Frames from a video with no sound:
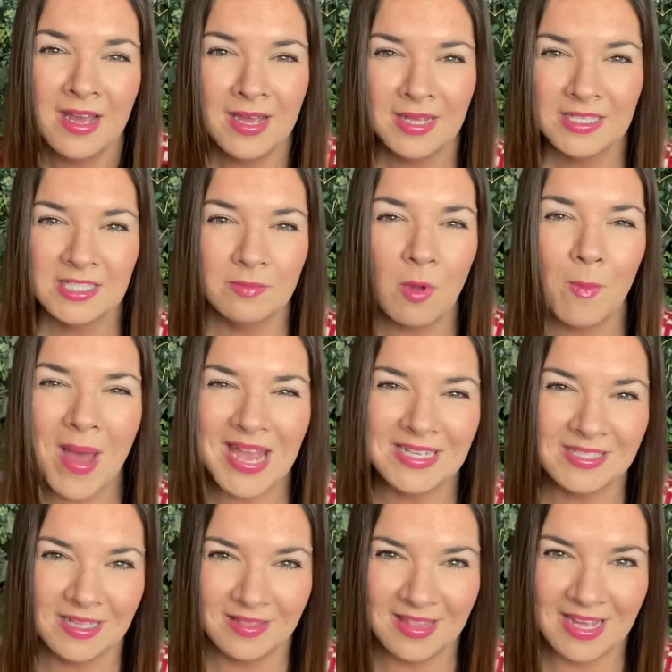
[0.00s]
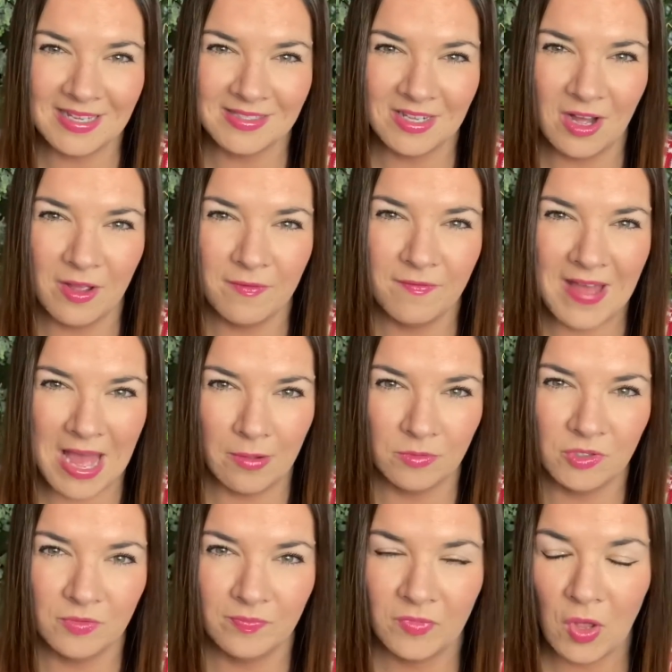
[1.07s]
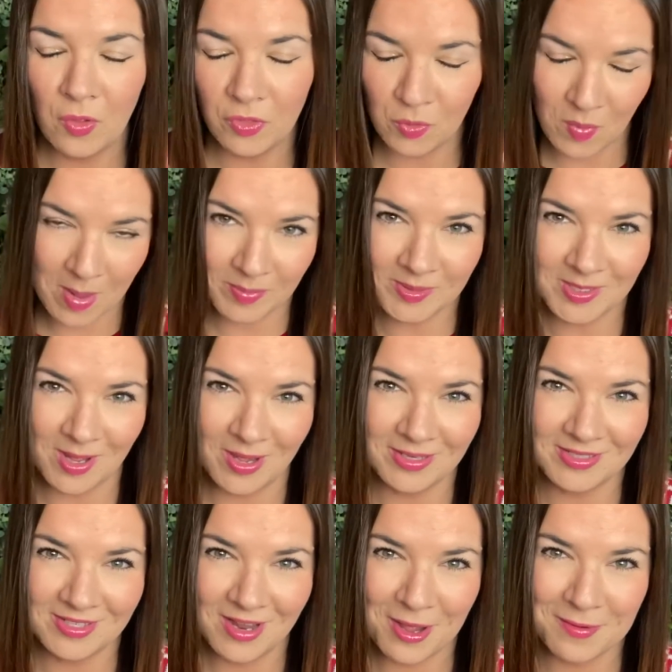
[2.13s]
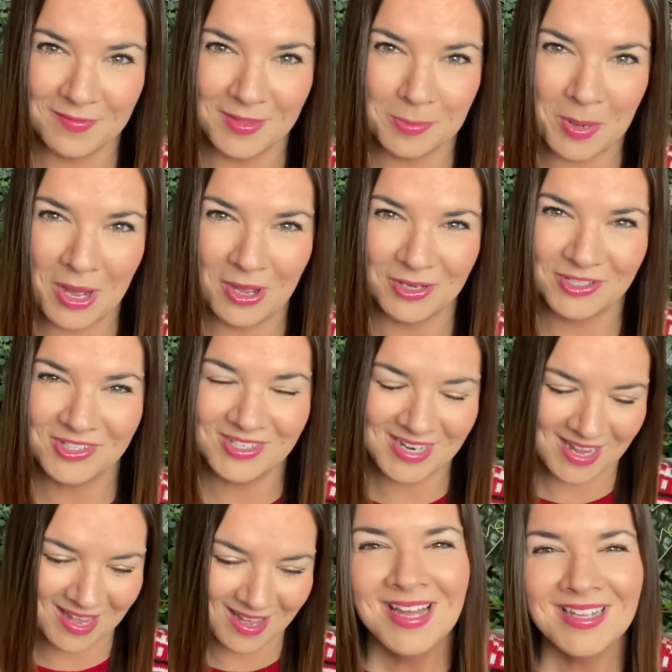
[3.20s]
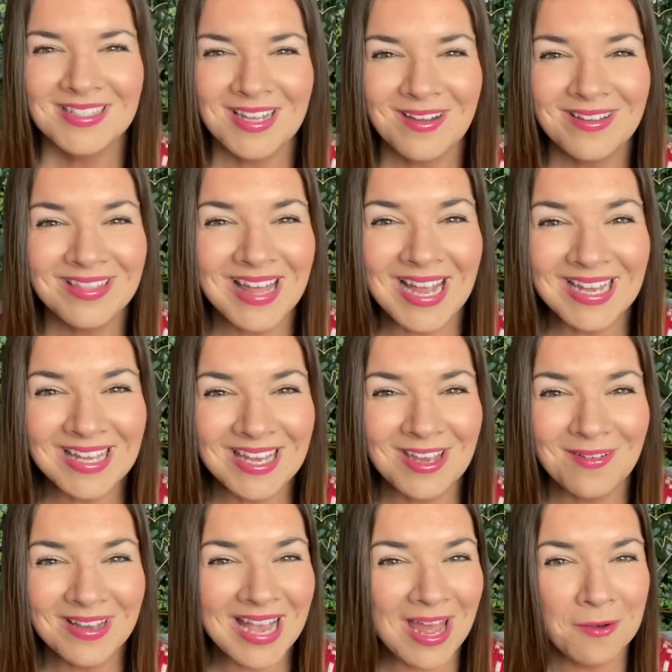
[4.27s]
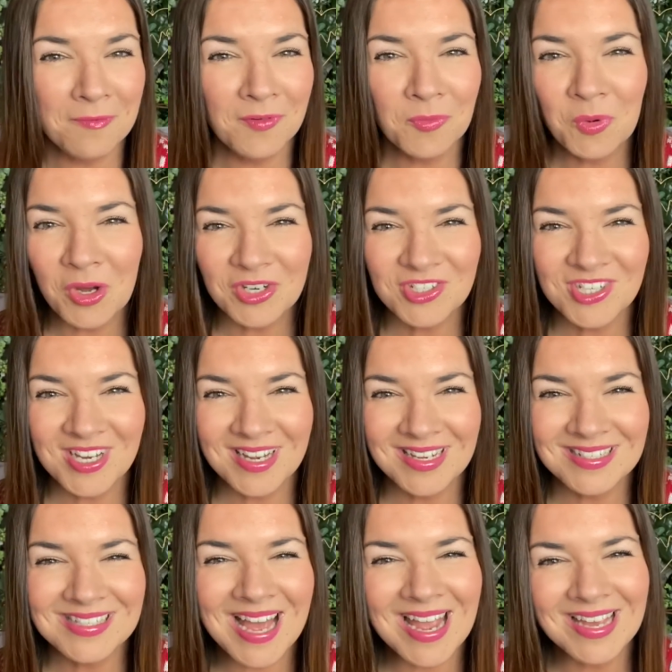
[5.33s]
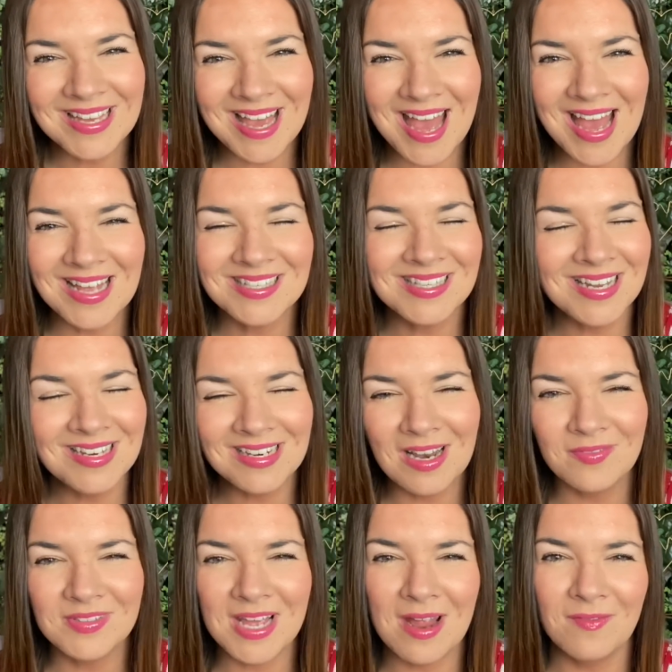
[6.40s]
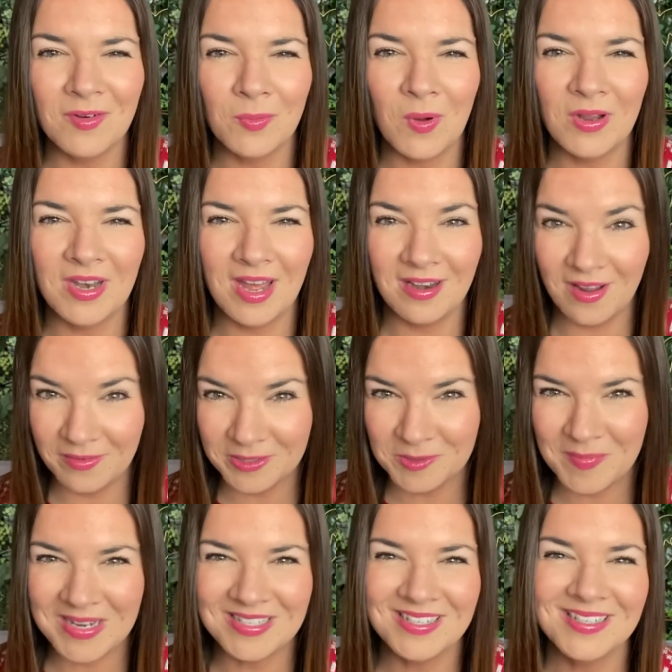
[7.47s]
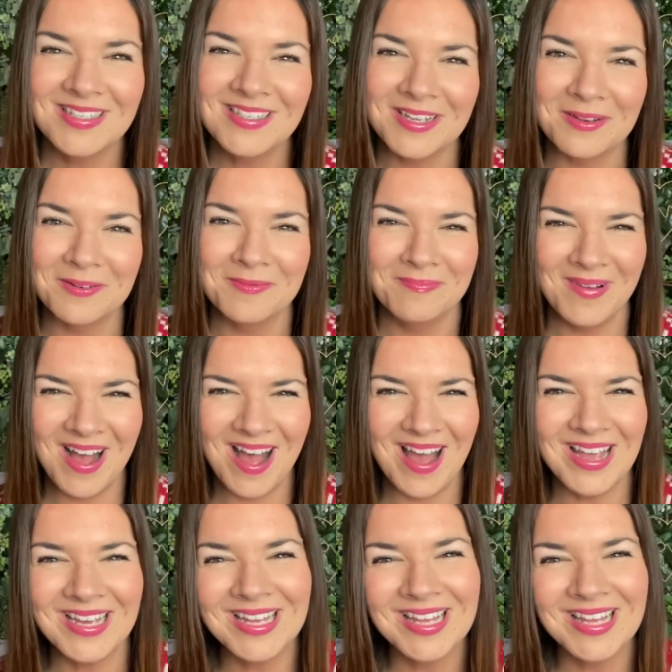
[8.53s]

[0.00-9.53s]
some amazing things that I found on the website over the past year. So thank you again for watching. Take care. Sending love to everyone, and I will speak to you soon. Bye.